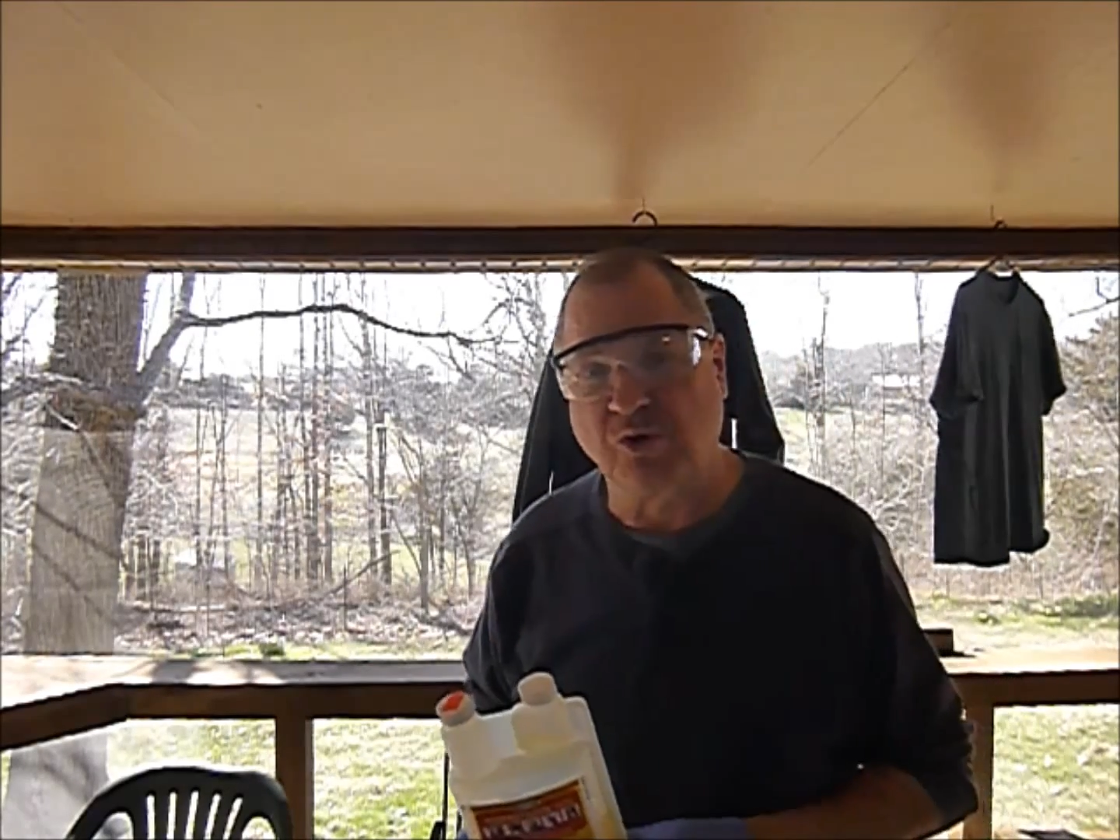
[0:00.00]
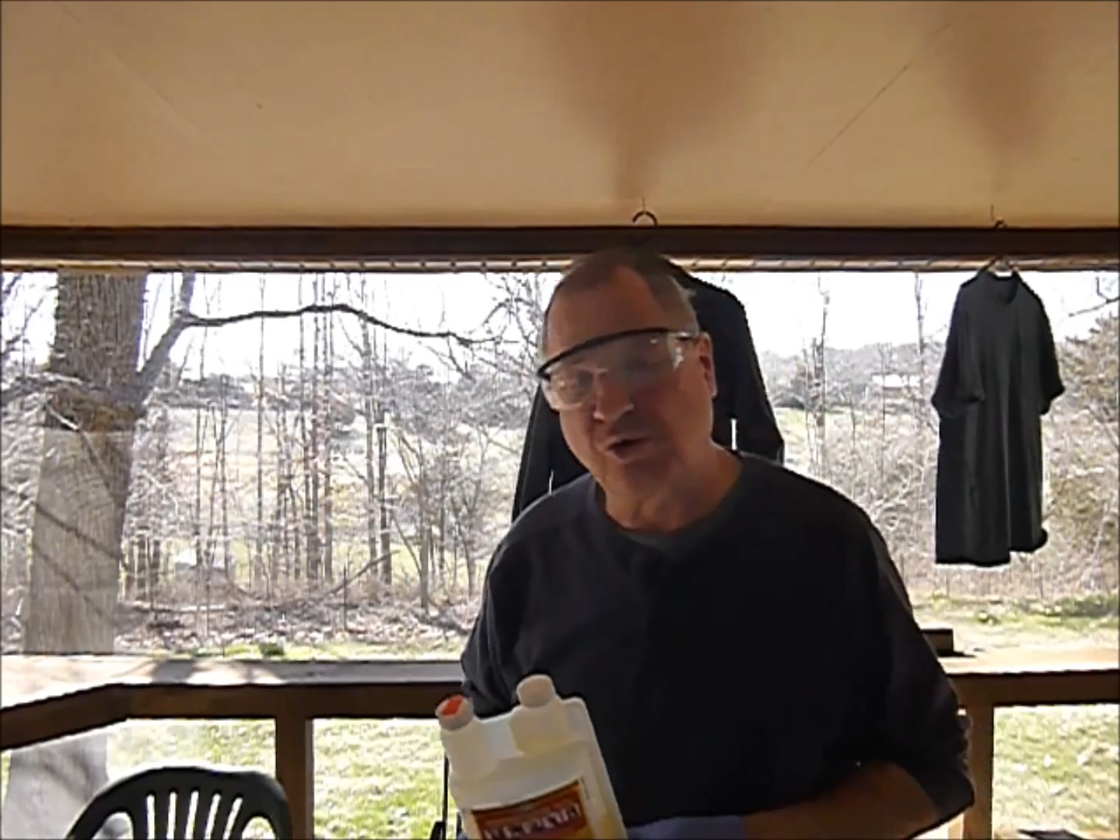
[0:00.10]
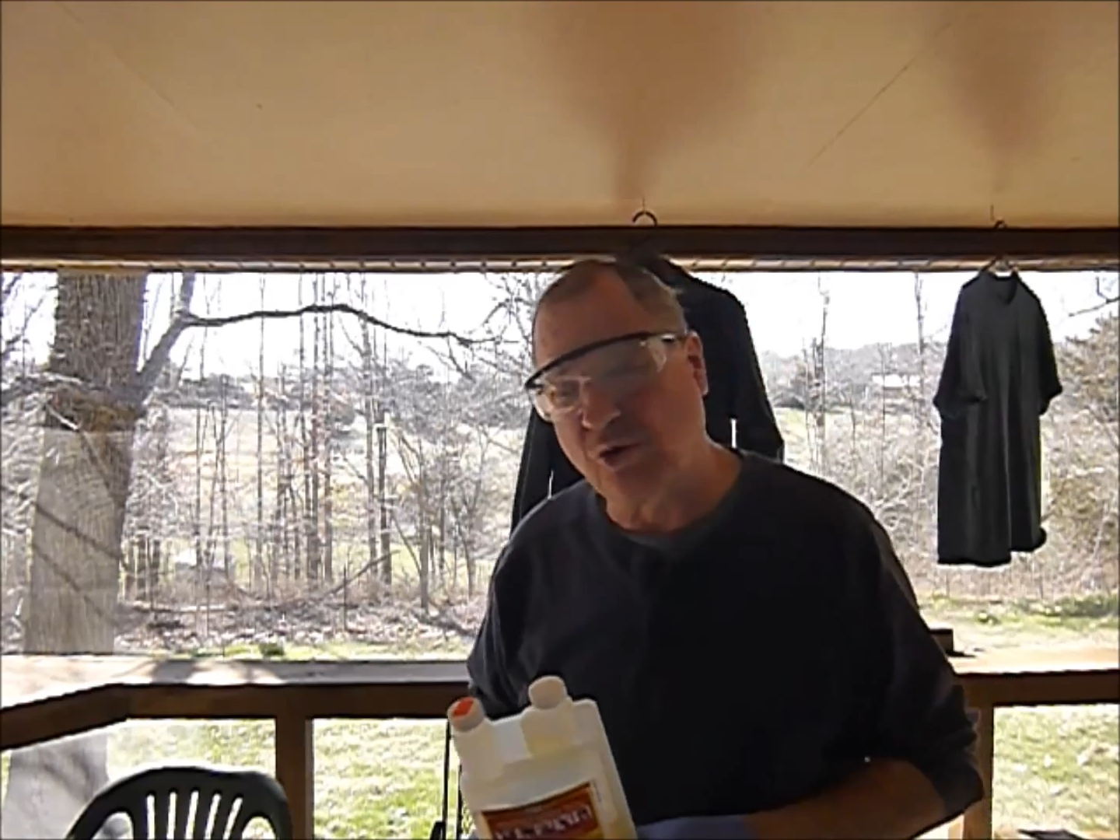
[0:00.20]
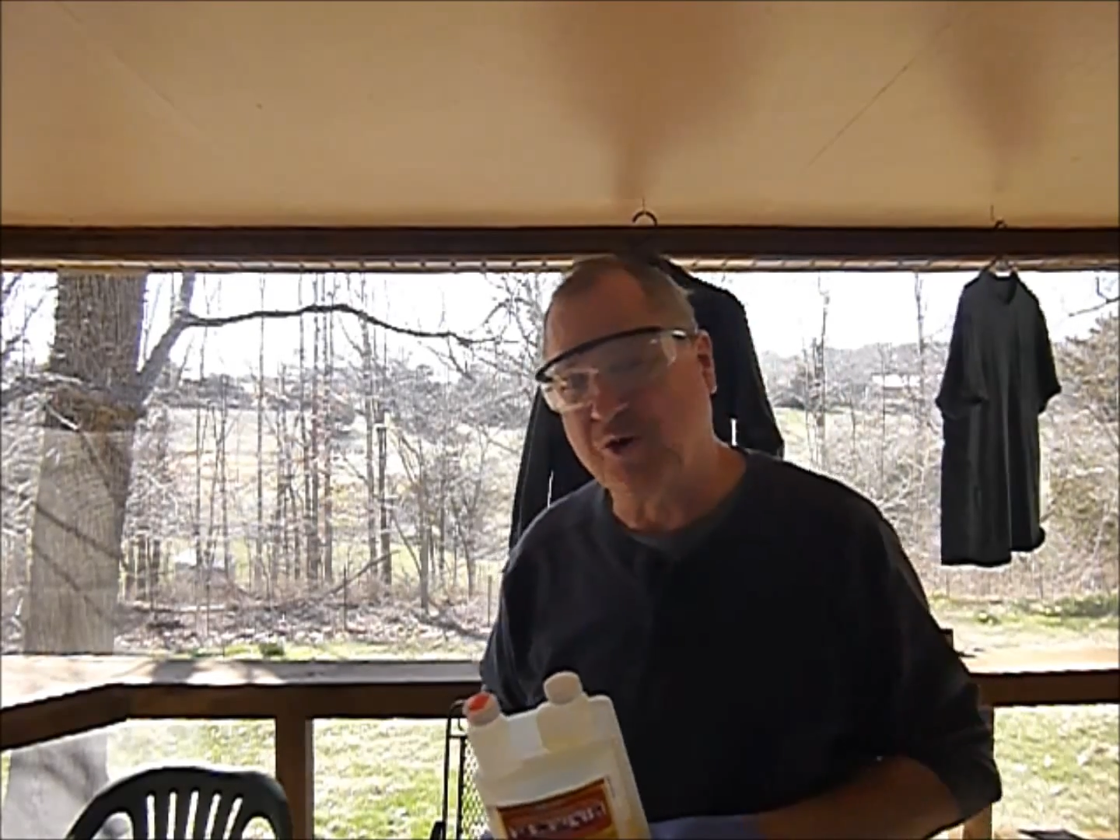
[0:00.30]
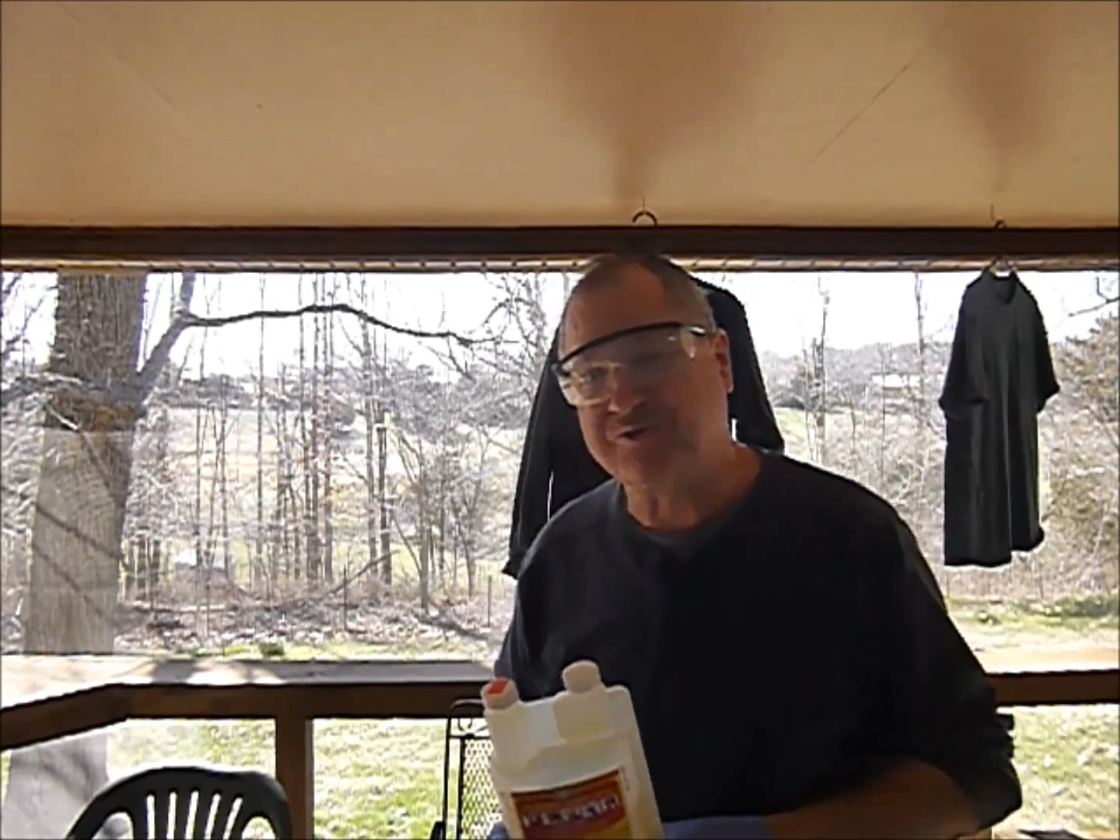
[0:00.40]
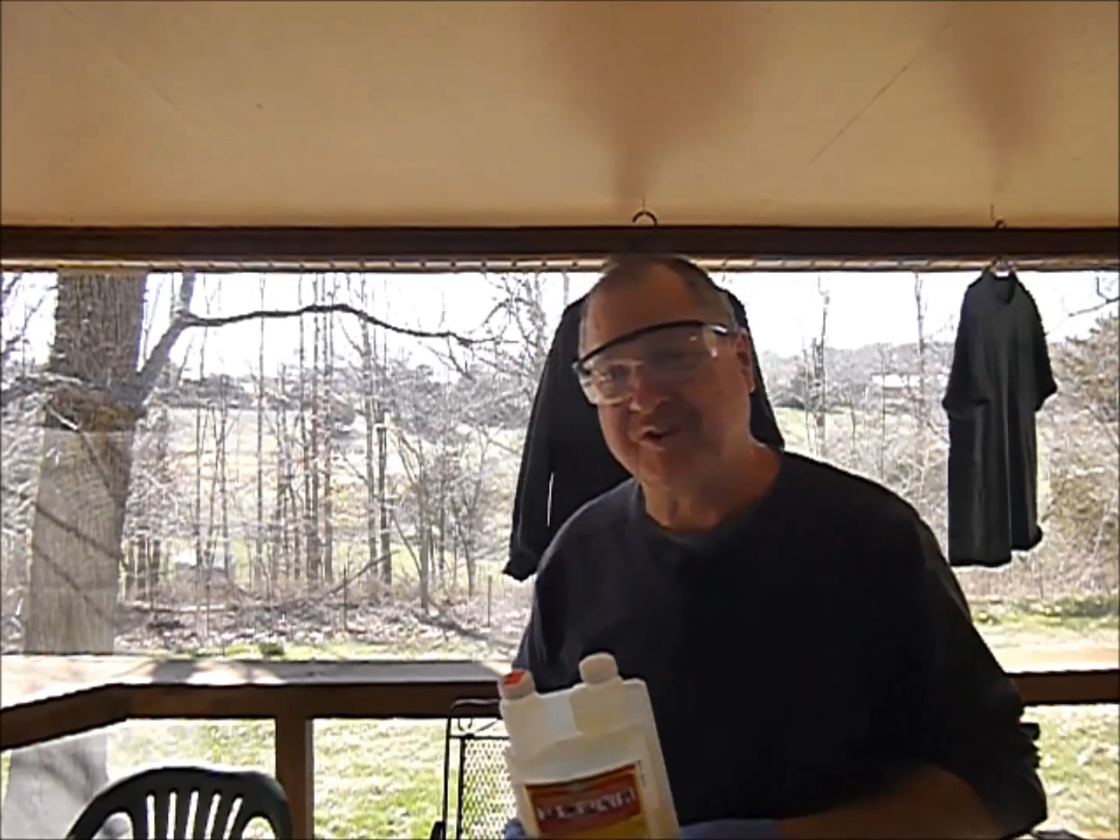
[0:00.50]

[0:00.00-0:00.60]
or a horse